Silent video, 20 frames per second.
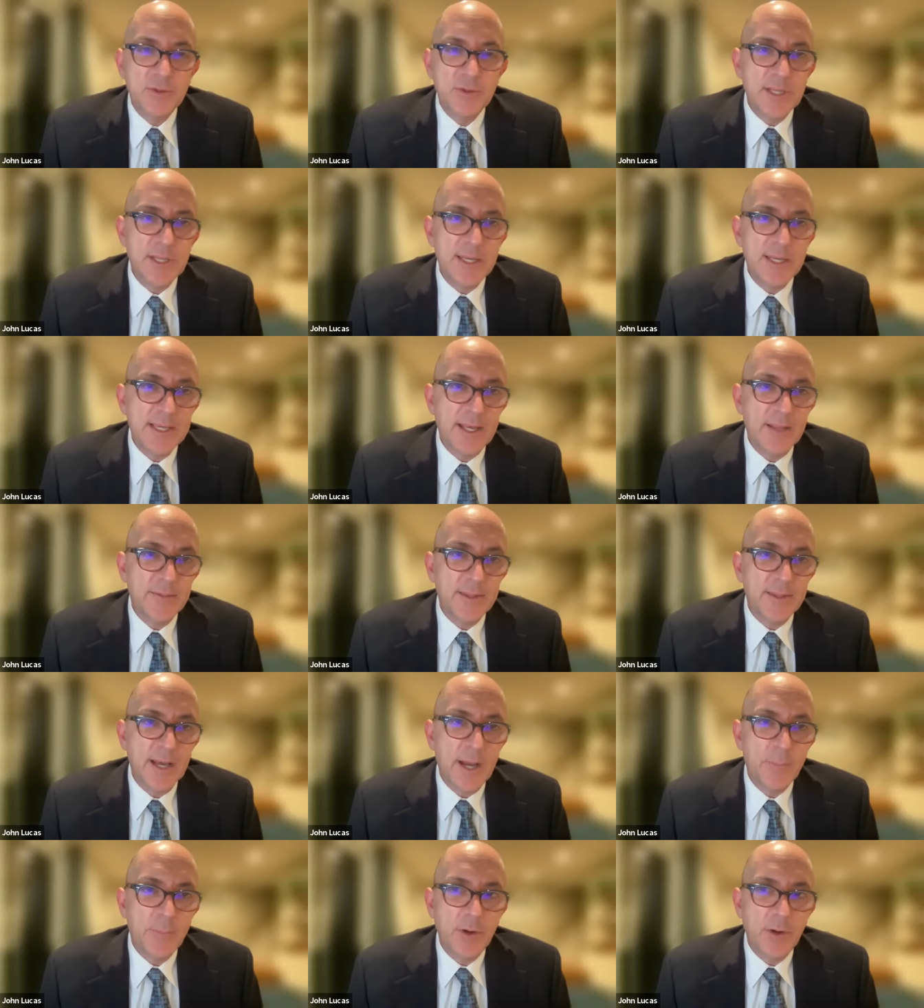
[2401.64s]
you take out
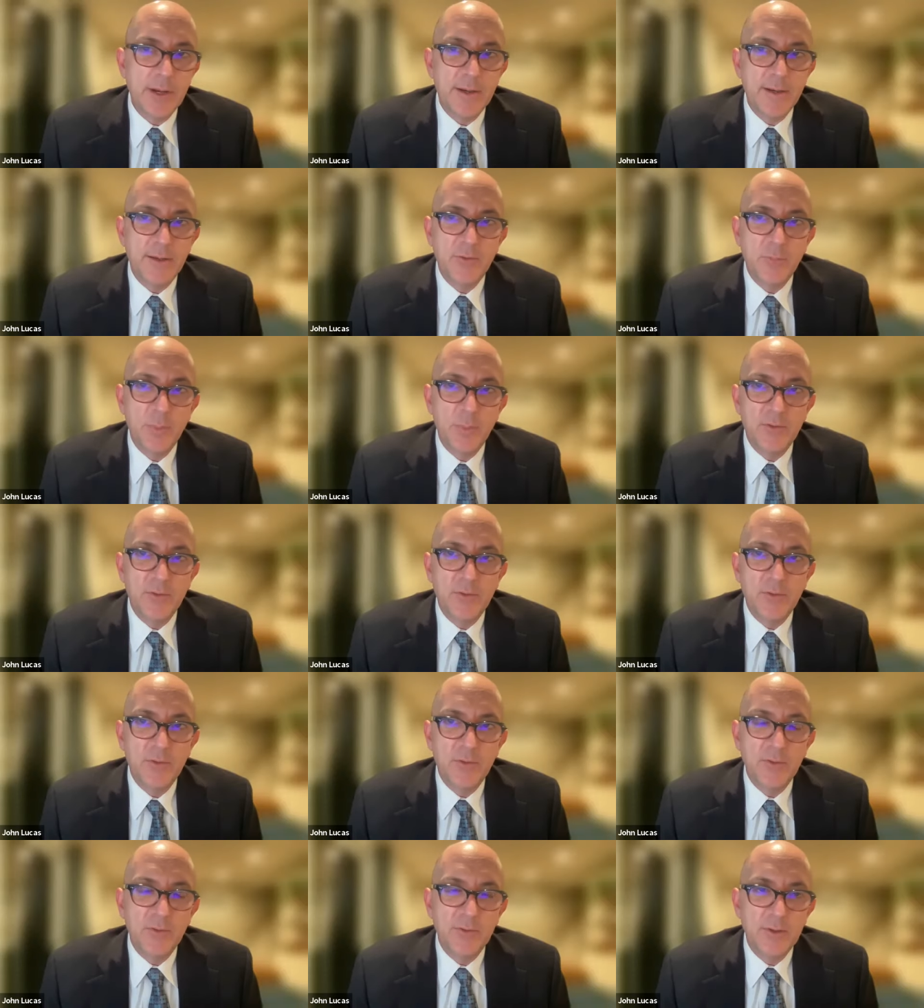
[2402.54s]
the operating
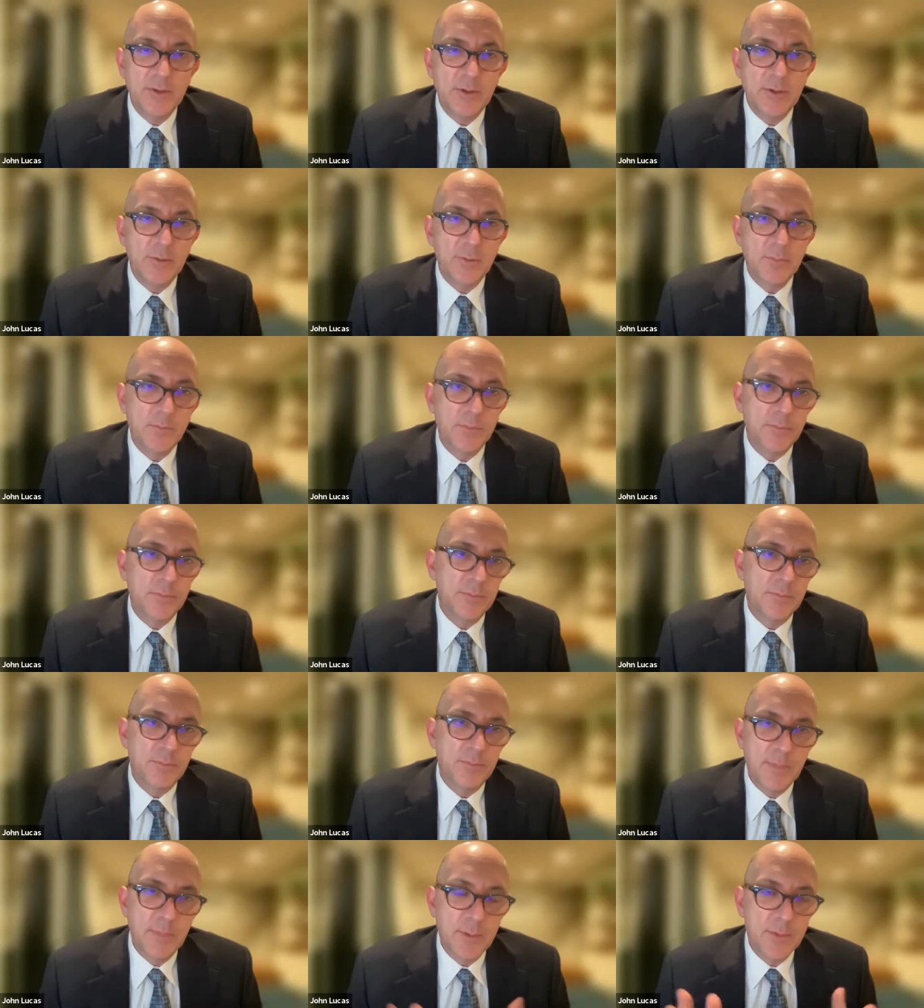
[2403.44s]
expenses,
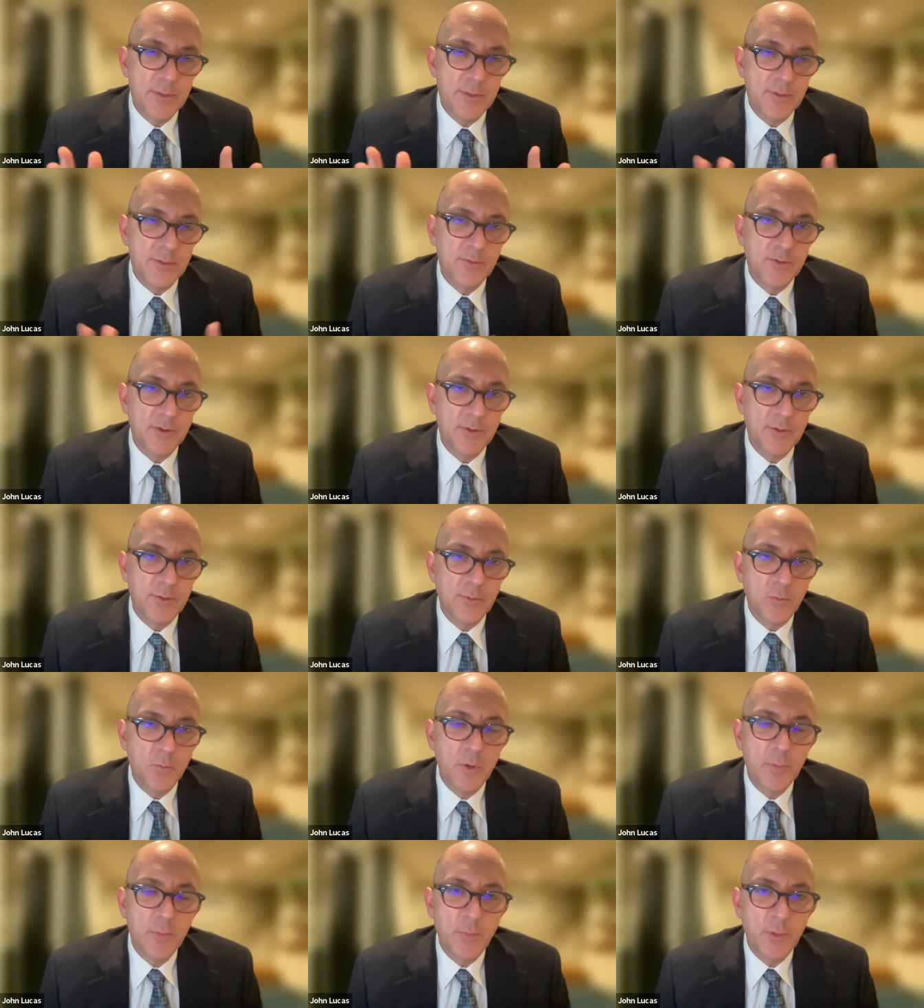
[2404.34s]
maybe there's,
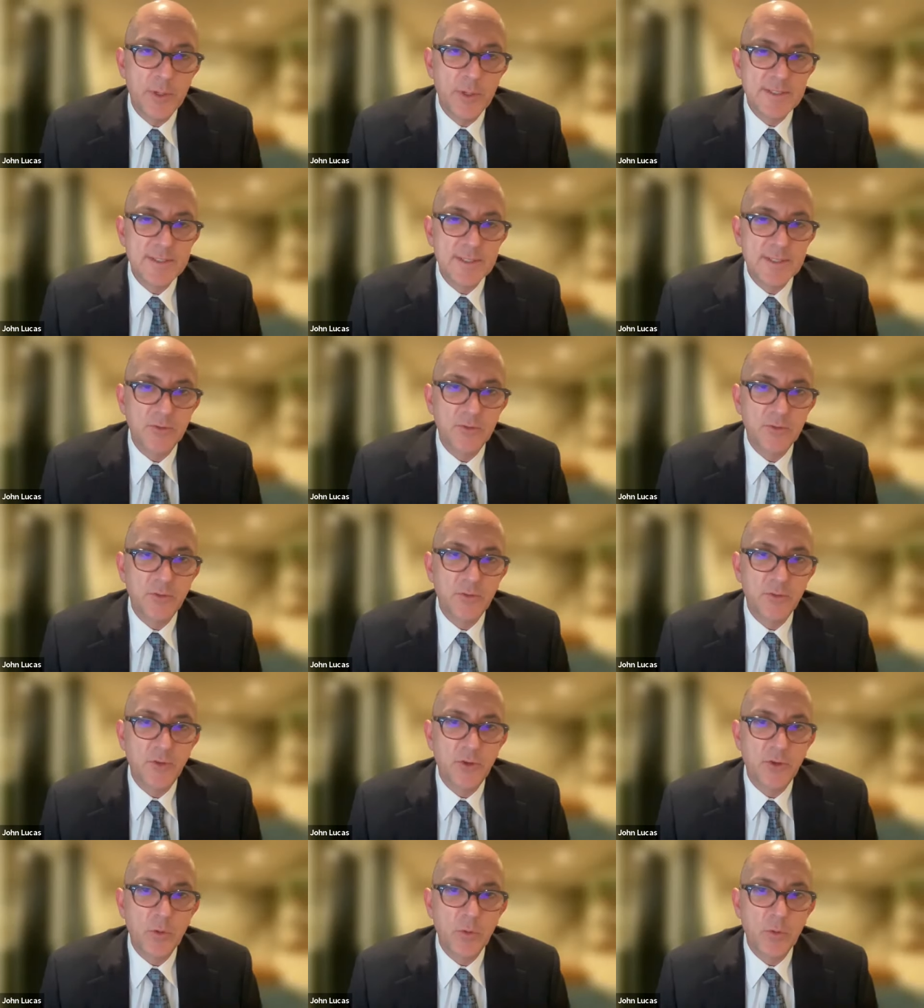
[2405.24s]
1.6 or
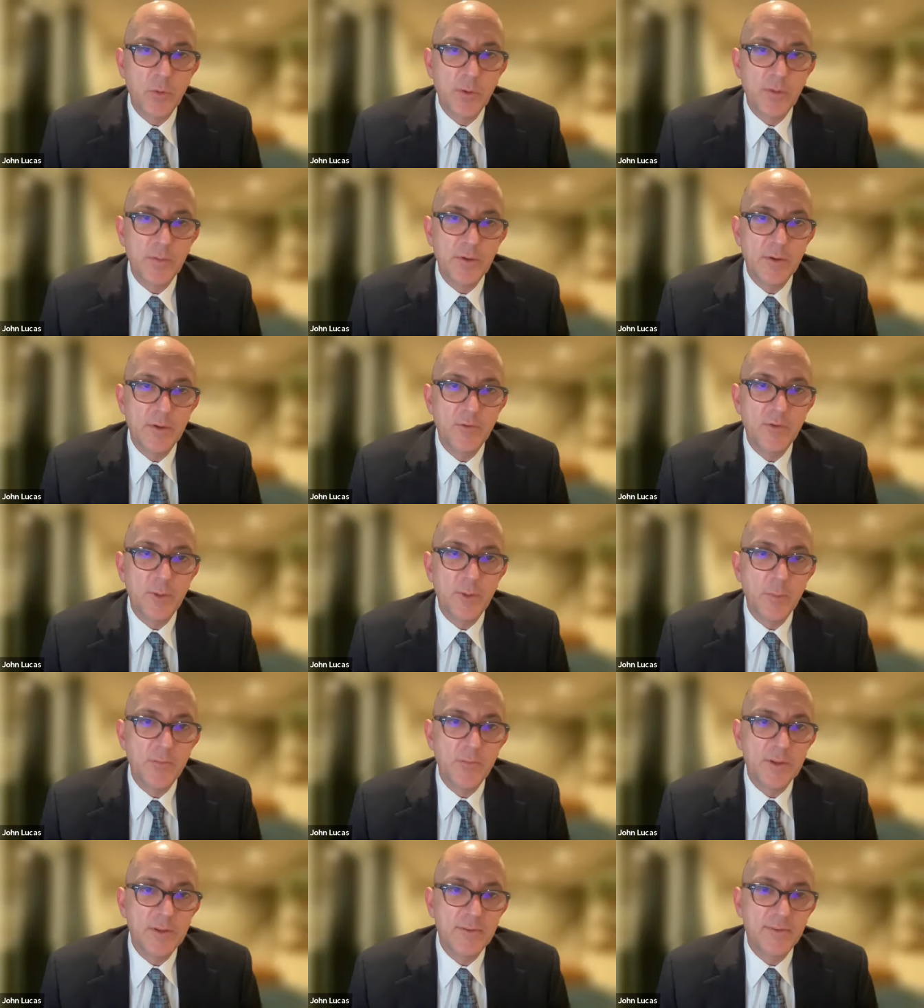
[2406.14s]
so, and there's
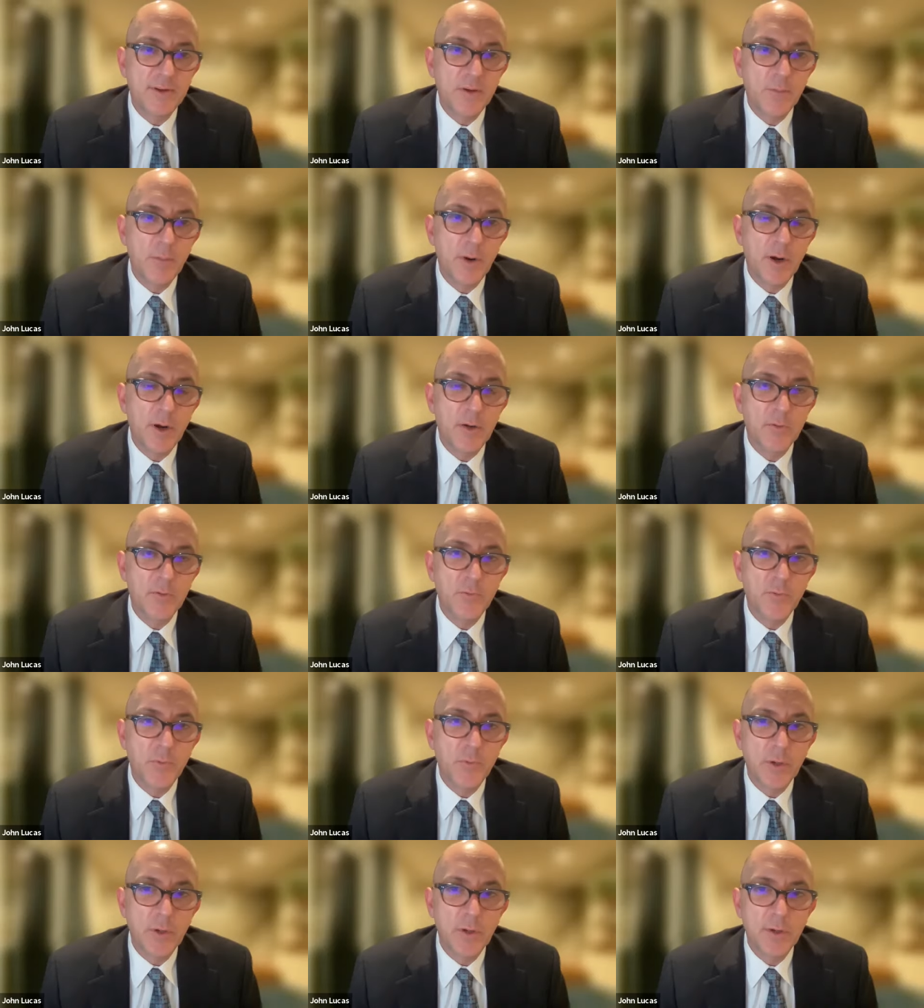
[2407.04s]
some of it is earmarked
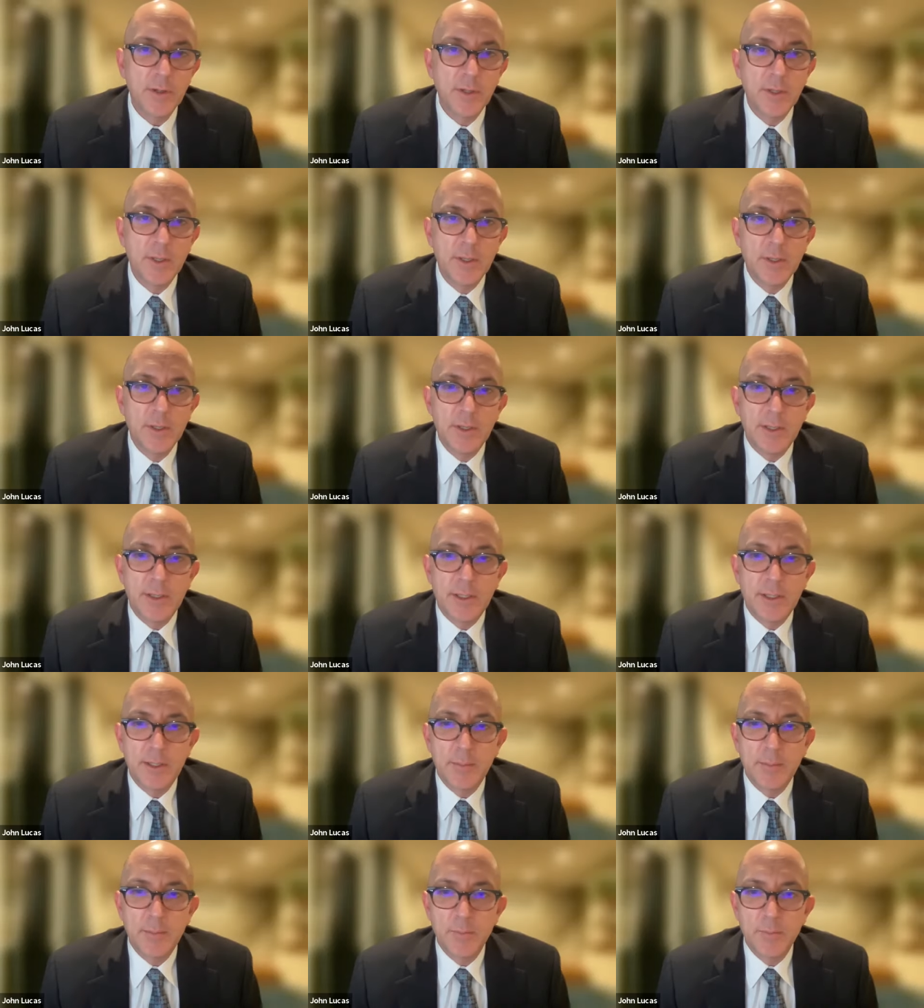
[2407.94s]
for
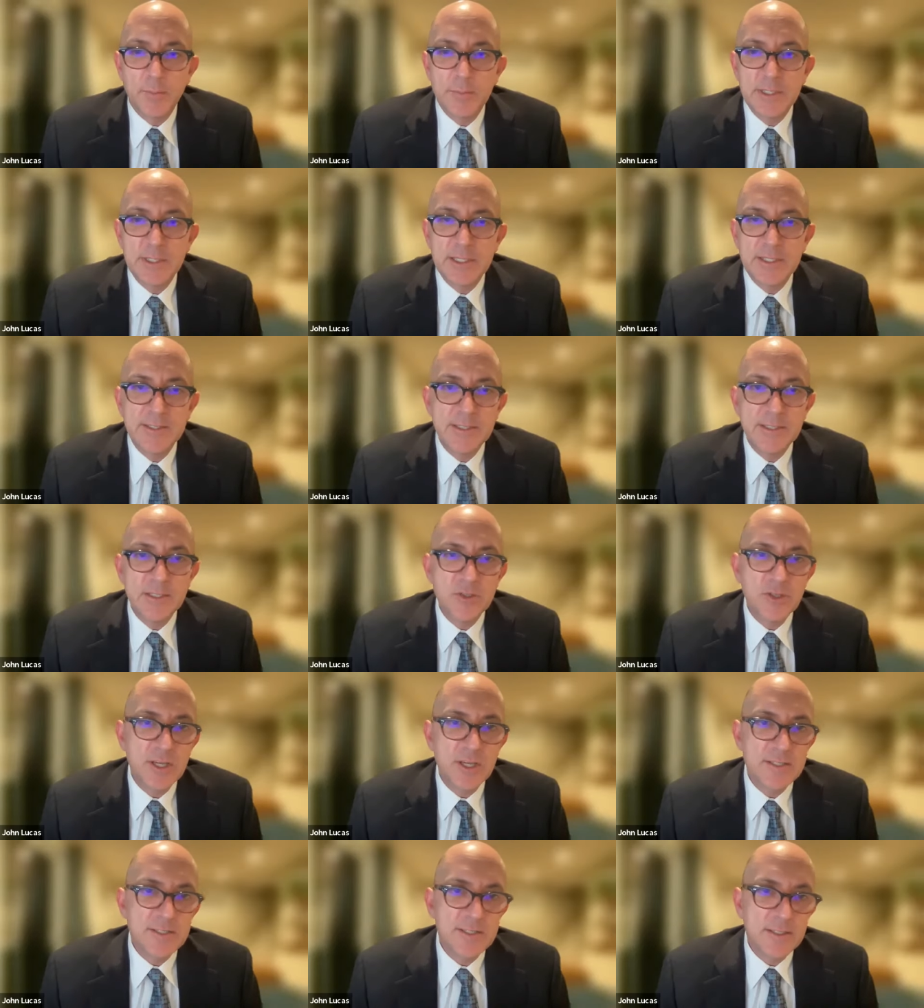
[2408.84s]

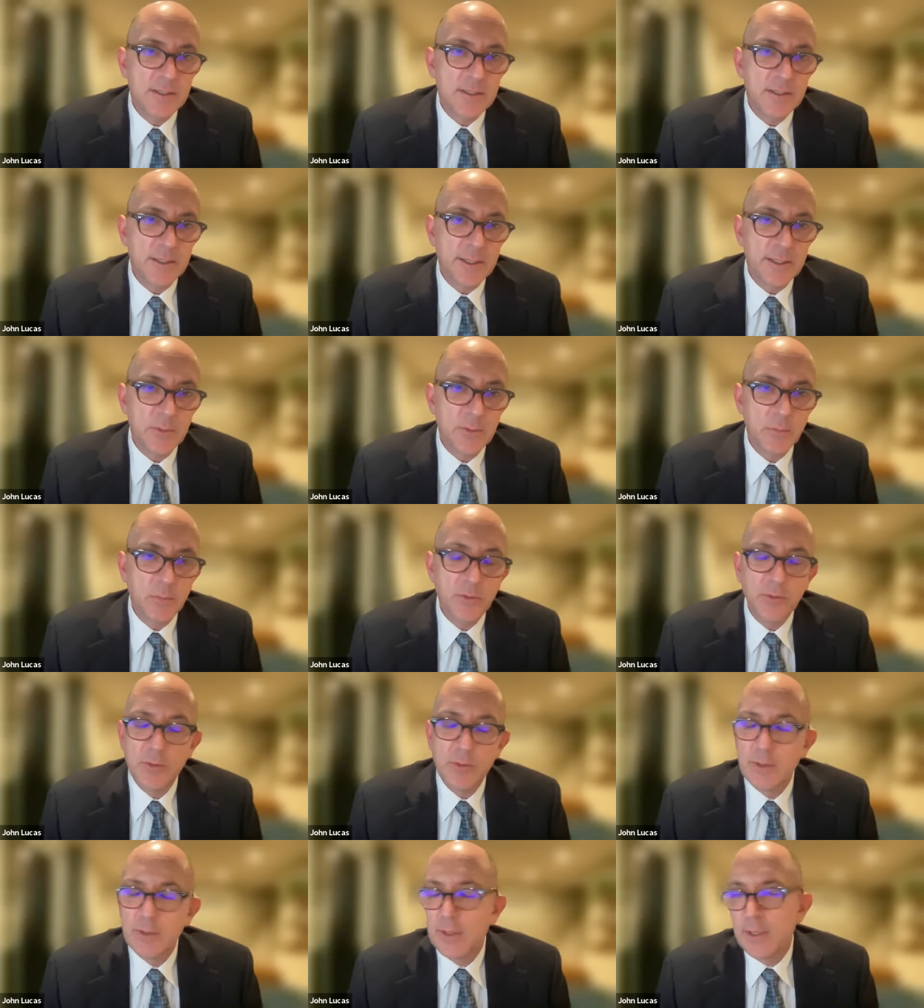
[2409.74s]
TCJC claims.